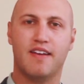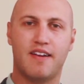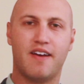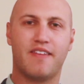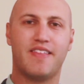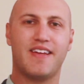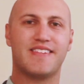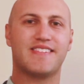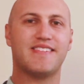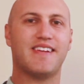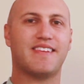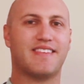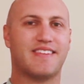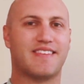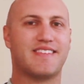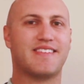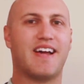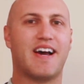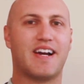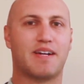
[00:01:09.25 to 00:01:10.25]
Now that's not the
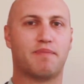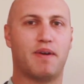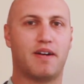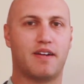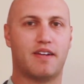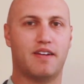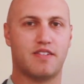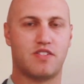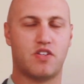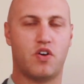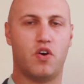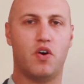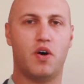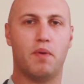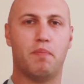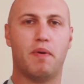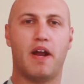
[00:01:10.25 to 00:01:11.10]
stock market as a whole,